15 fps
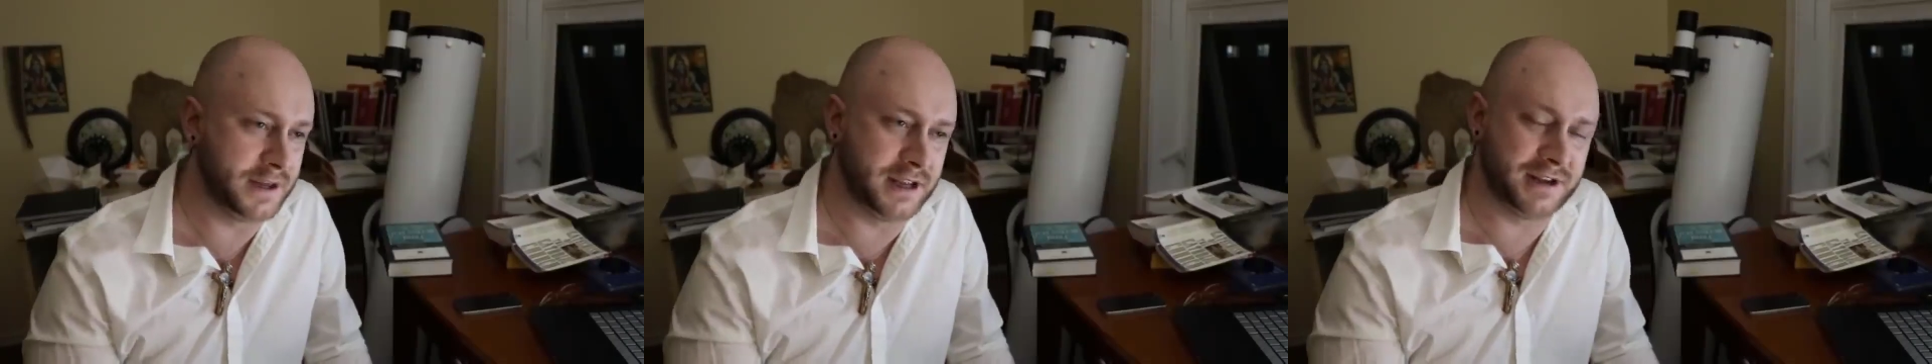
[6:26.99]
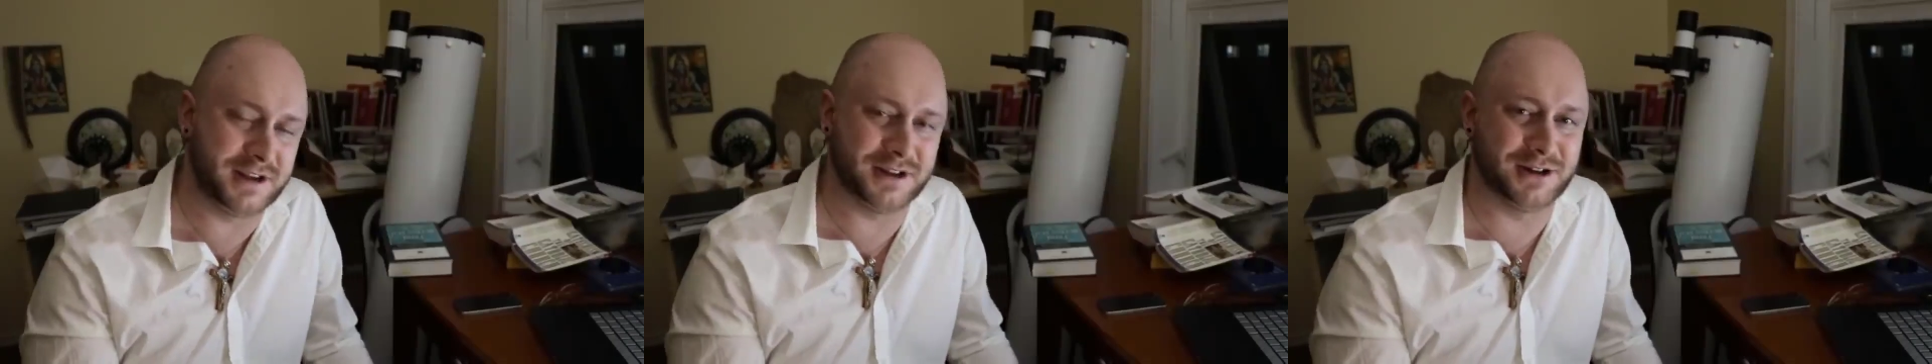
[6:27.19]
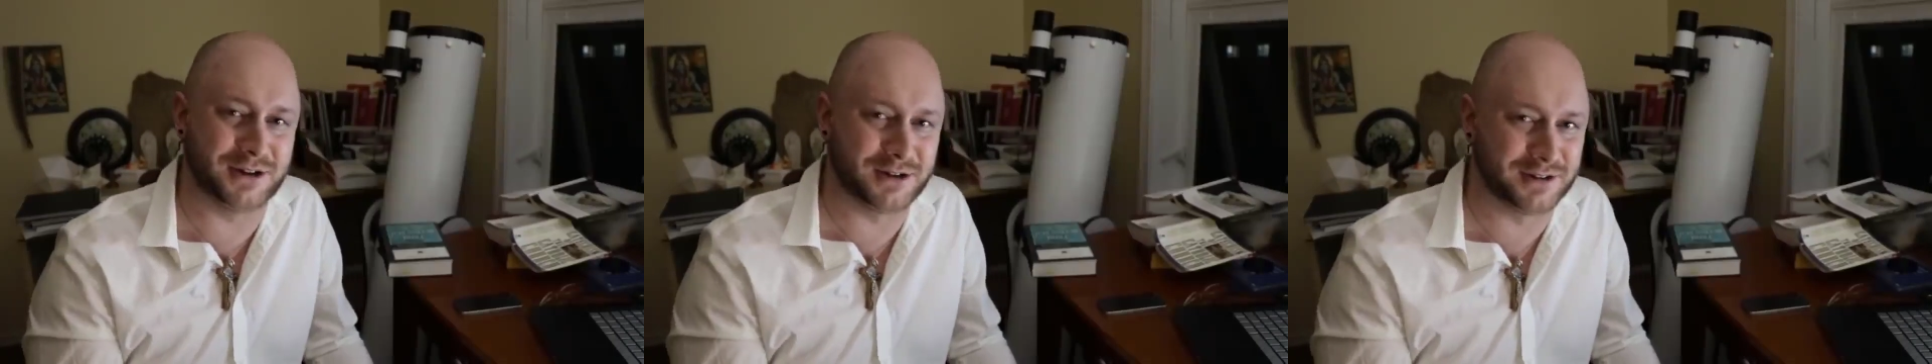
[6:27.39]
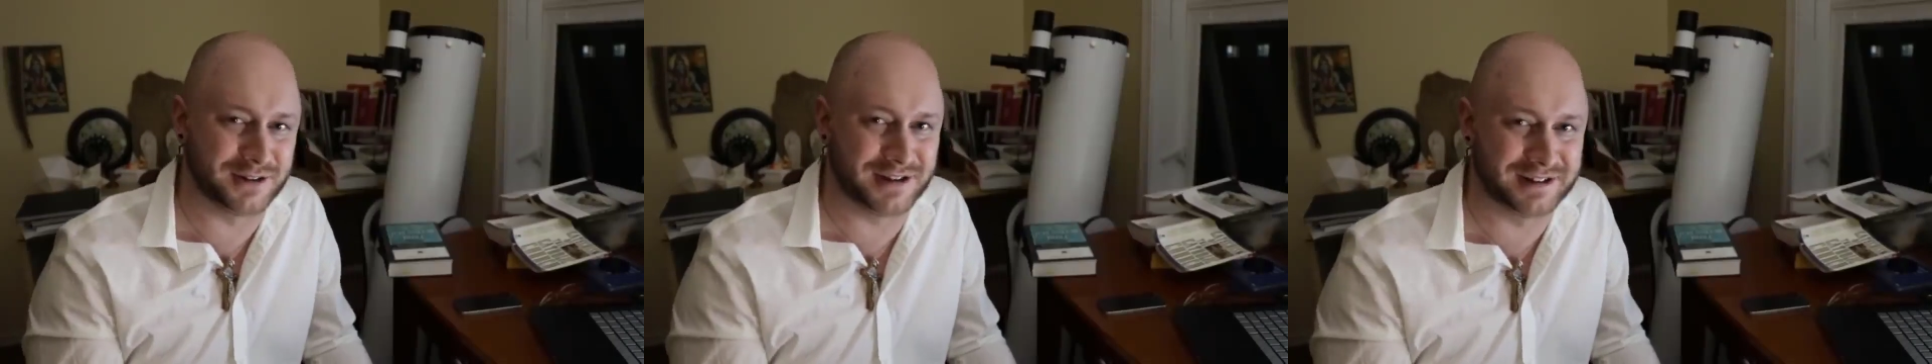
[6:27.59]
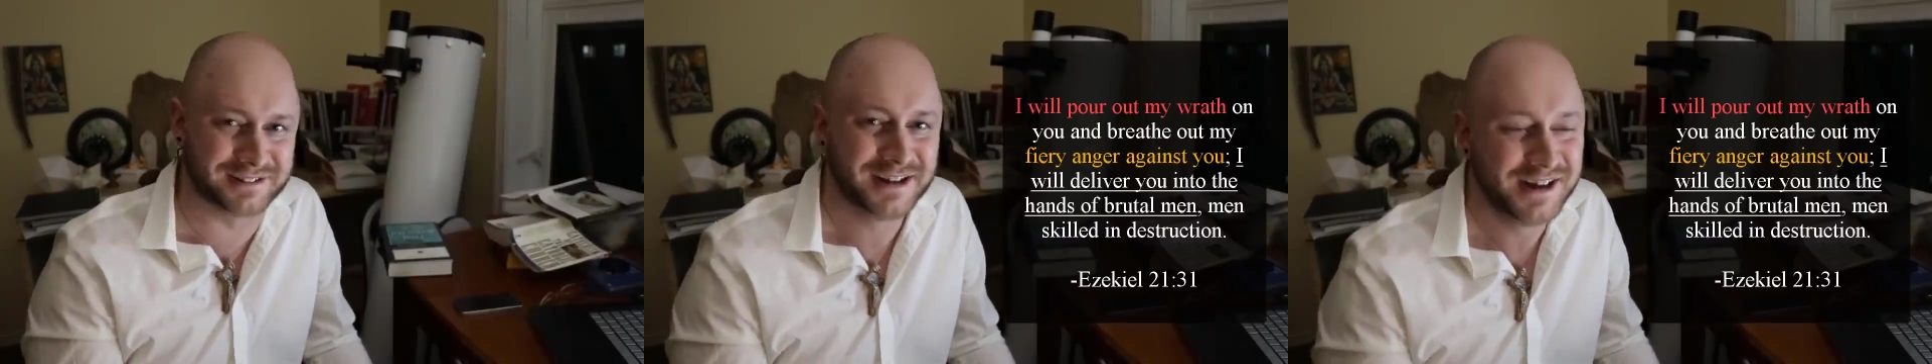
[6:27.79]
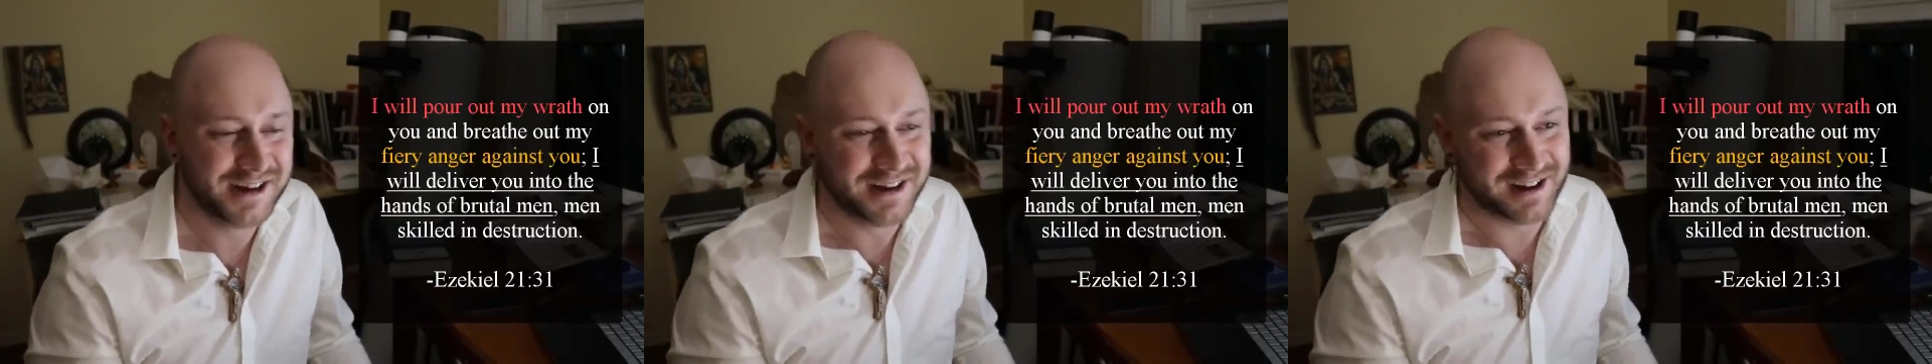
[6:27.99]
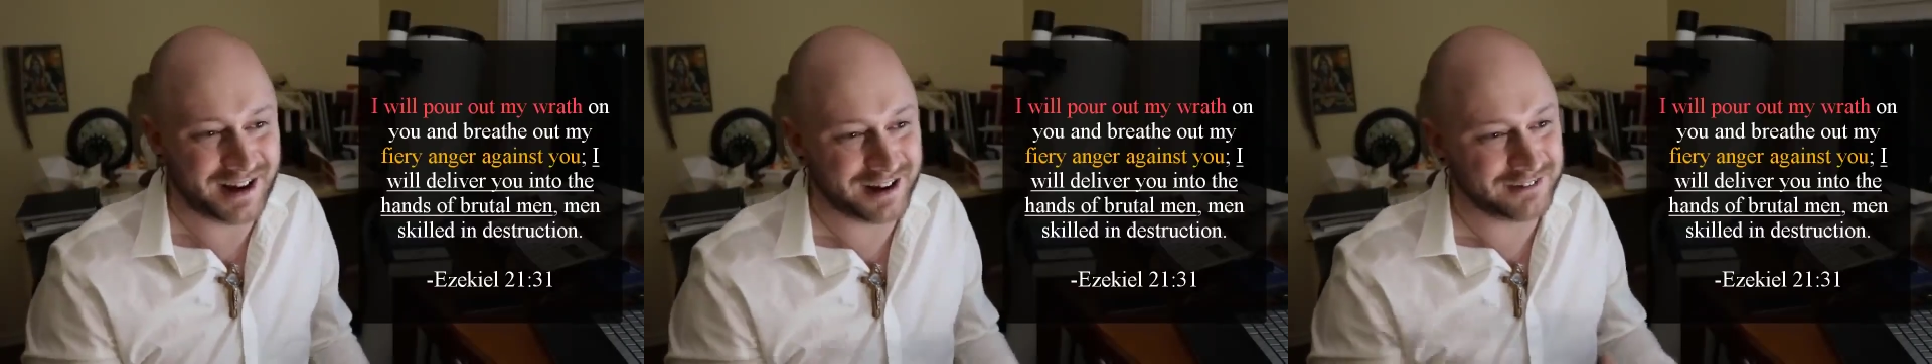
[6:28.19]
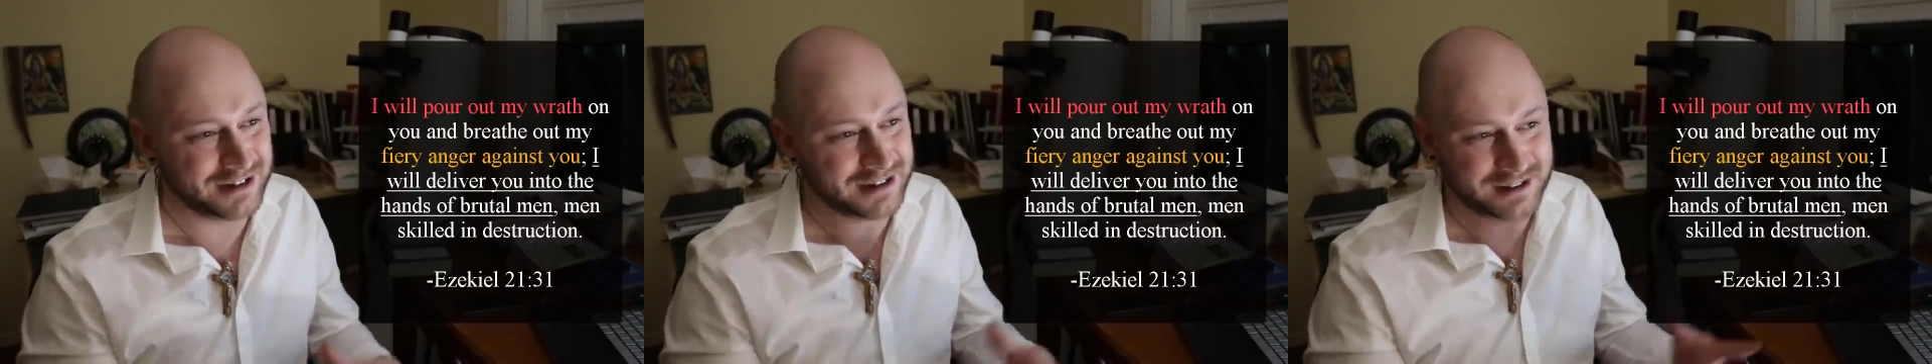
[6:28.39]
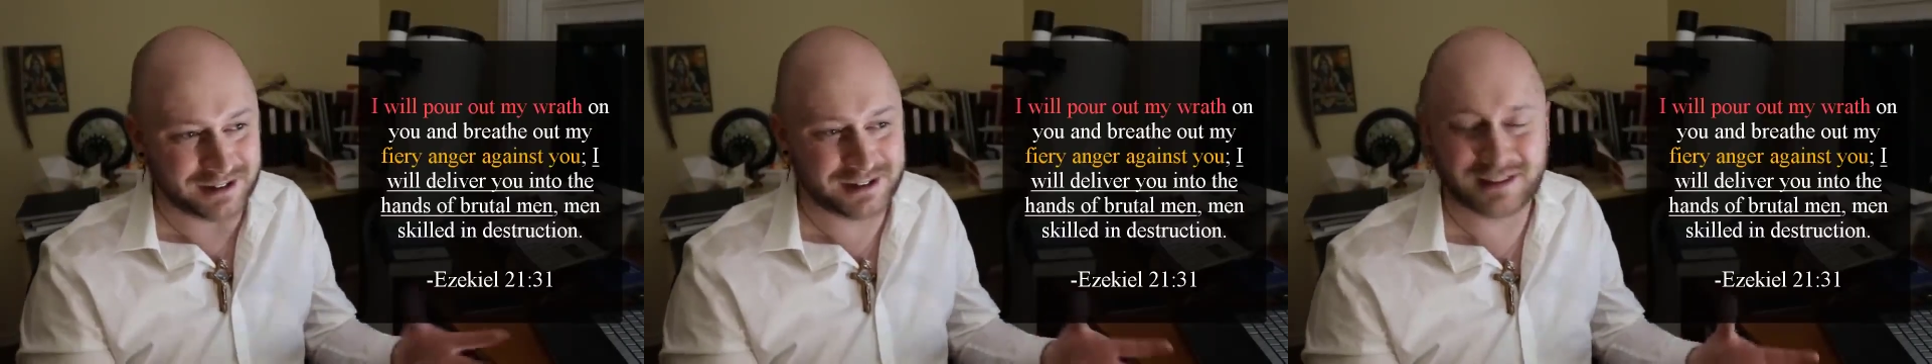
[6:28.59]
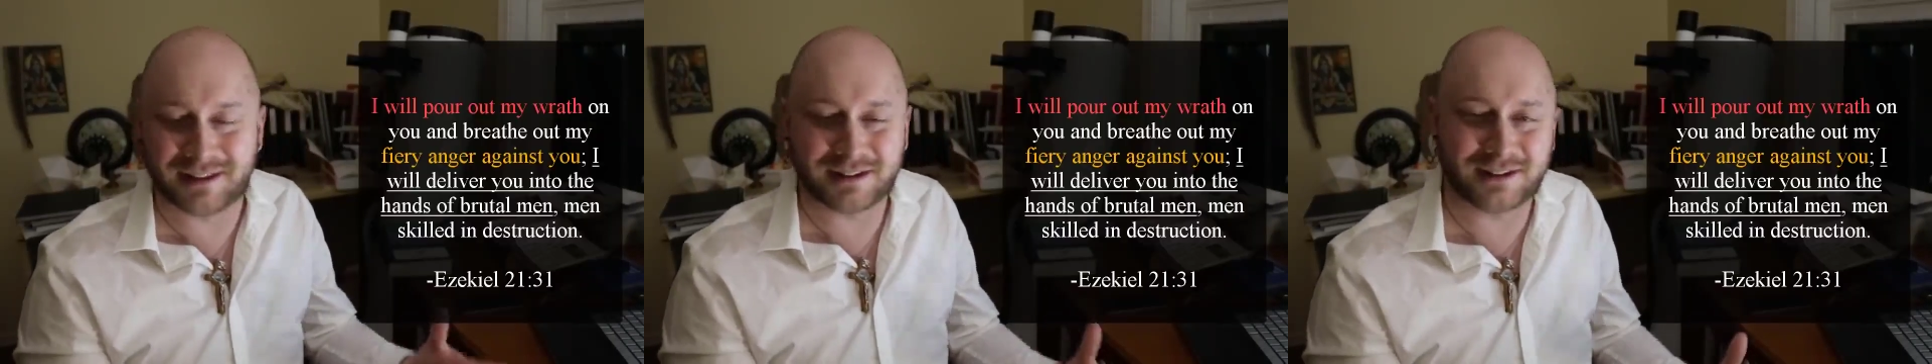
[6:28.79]

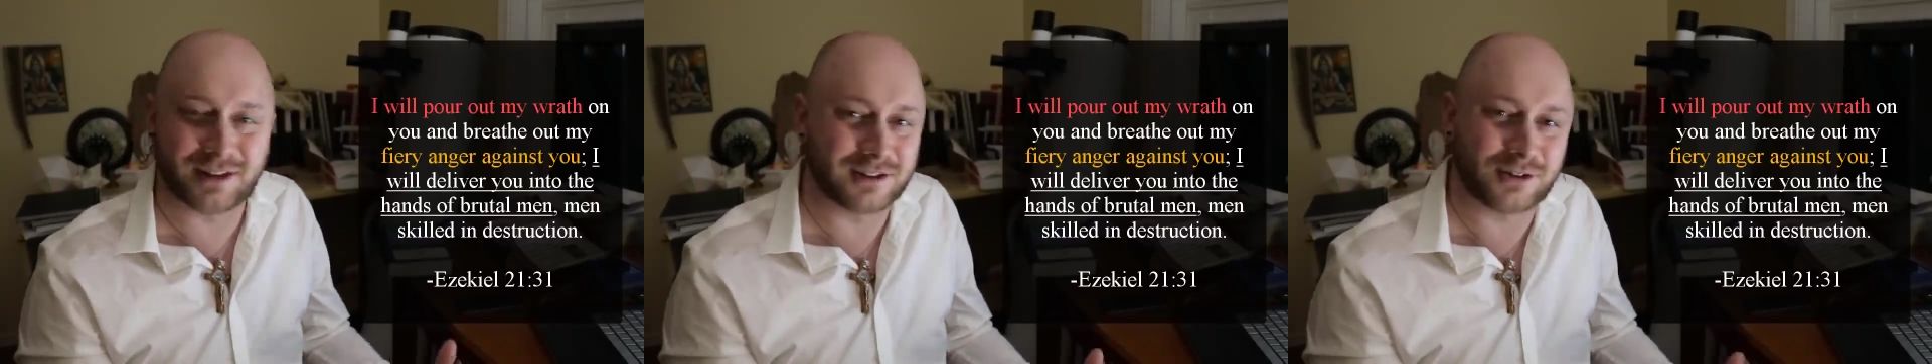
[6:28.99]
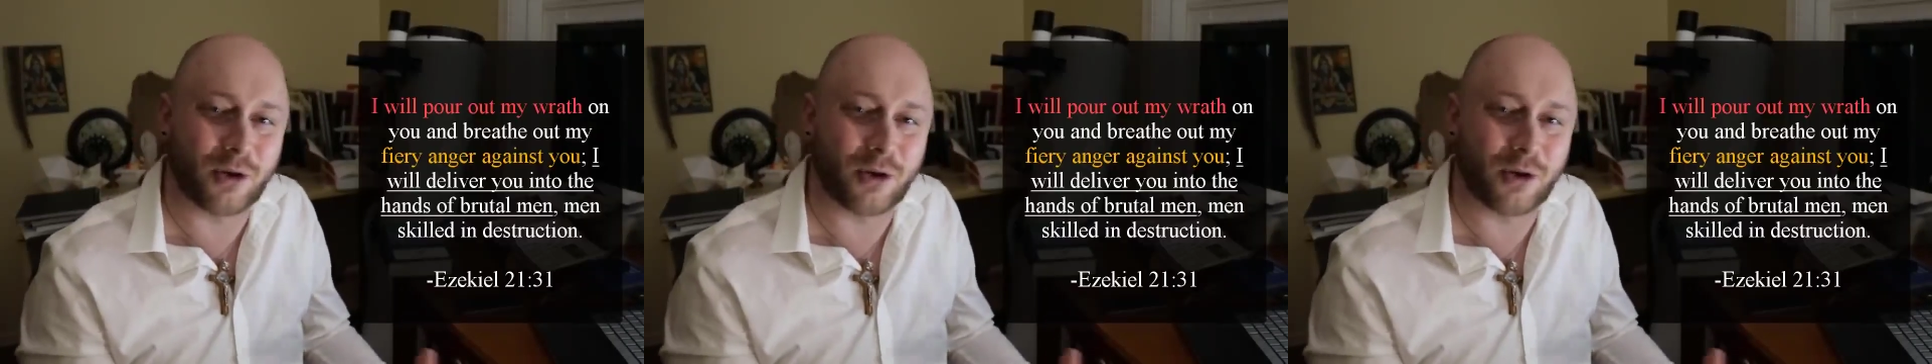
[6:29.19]
The